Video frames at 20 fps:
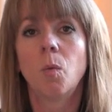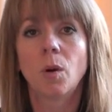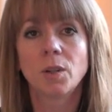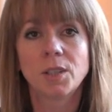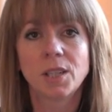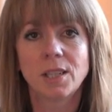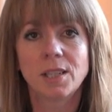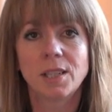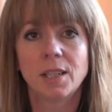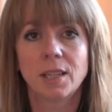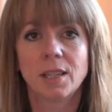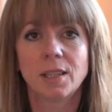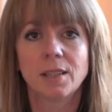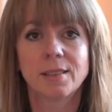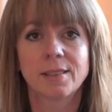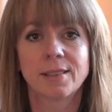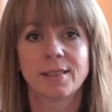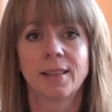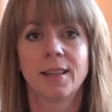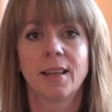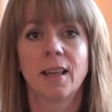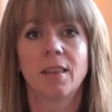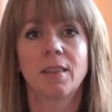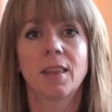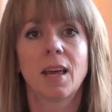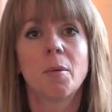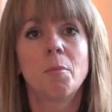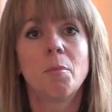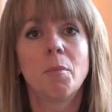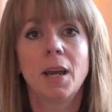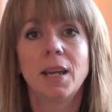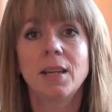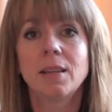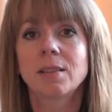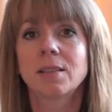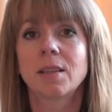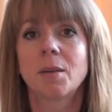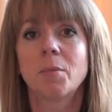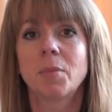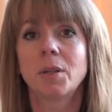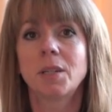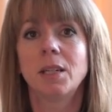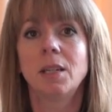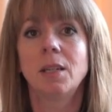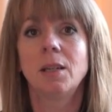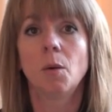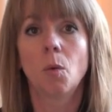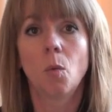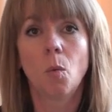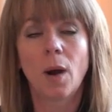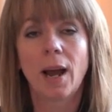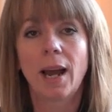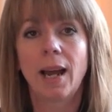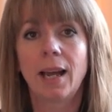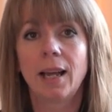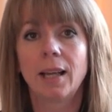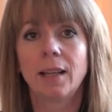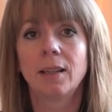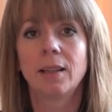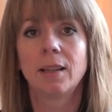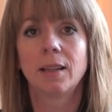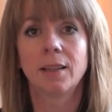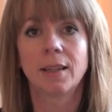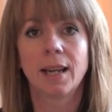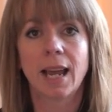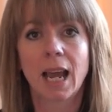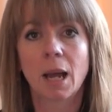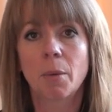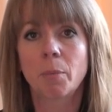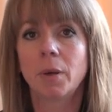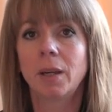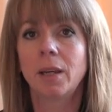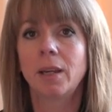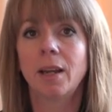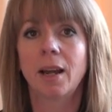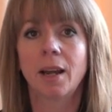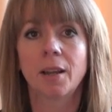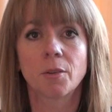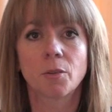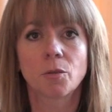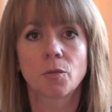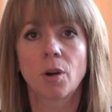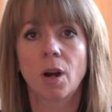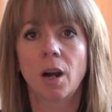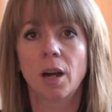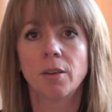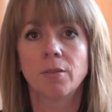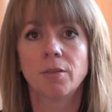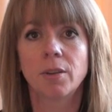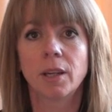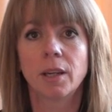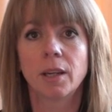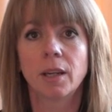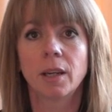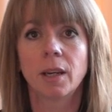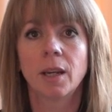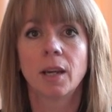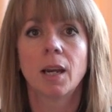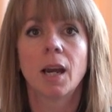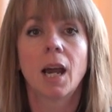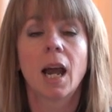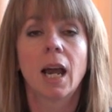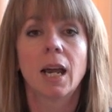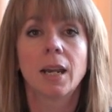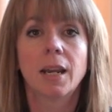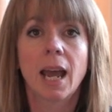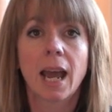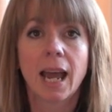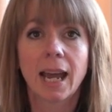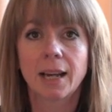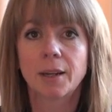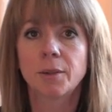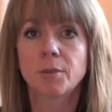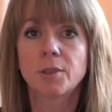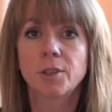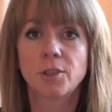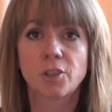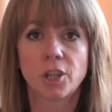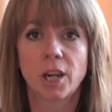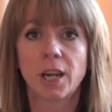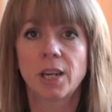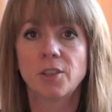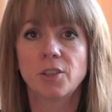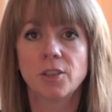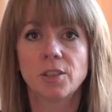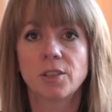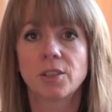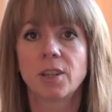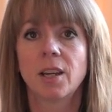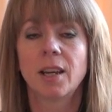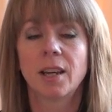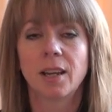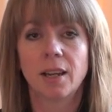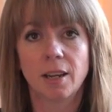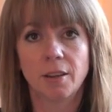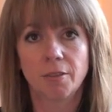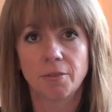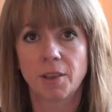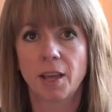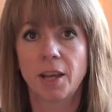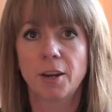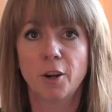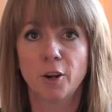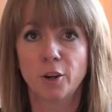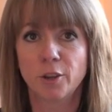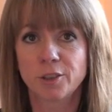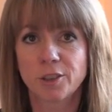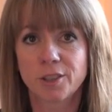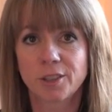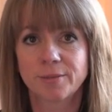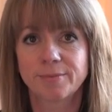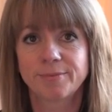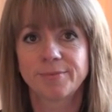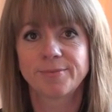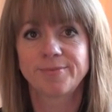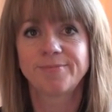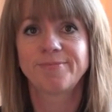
what it is that makes somebody well and happy and thriving, and how to change it if they're not.